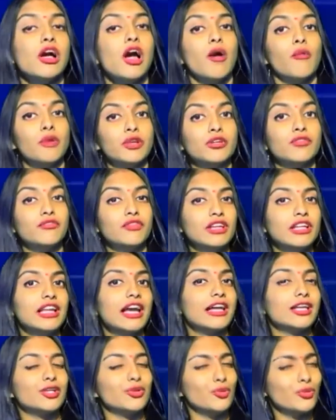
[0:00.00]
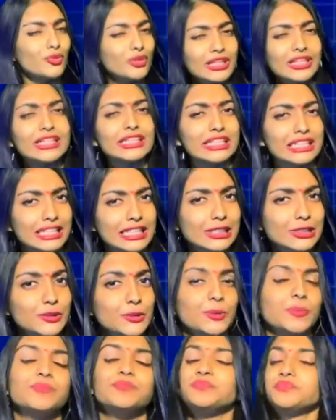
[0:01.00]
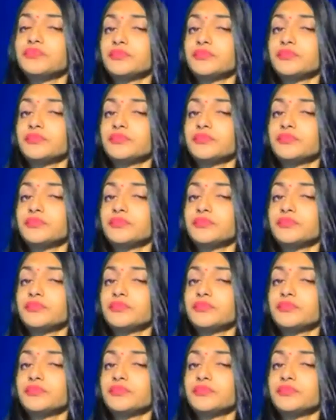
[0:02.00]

when you feel like you really need to.